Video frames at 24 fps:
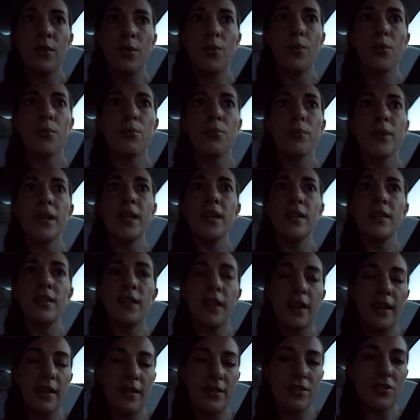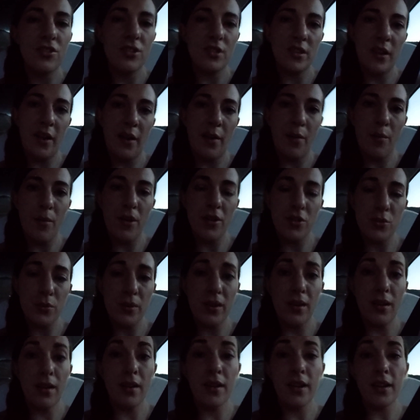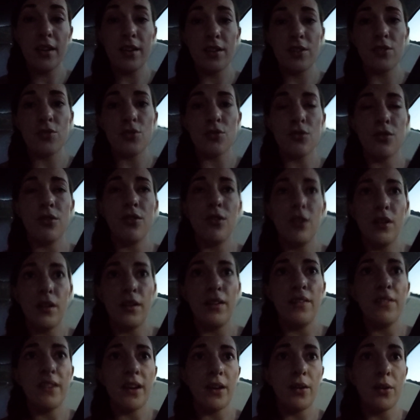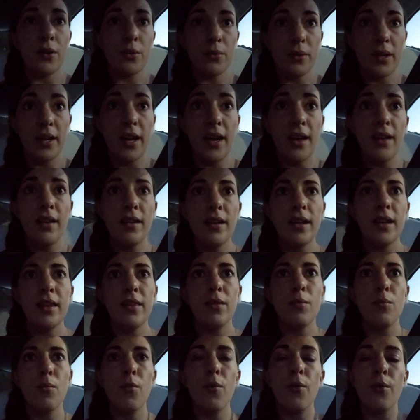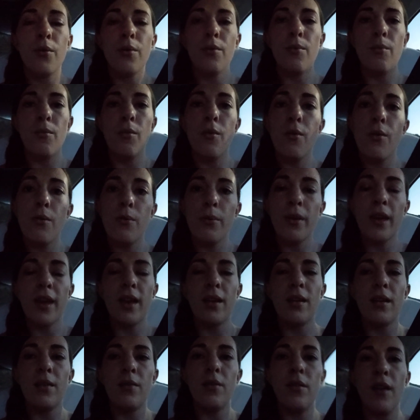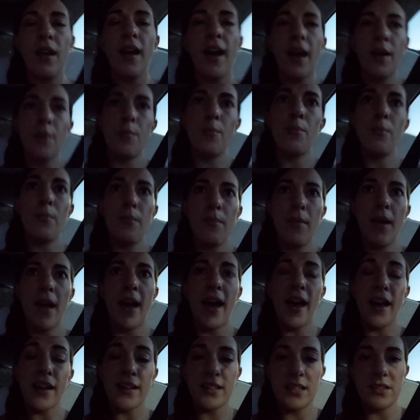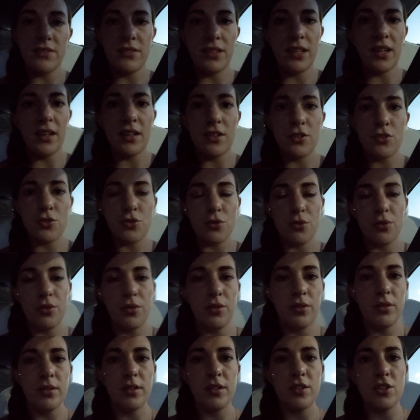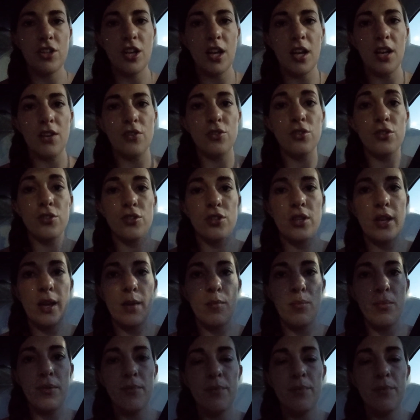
or realize just how much we are in control of our reality, the more and more we can actively control and change and shape.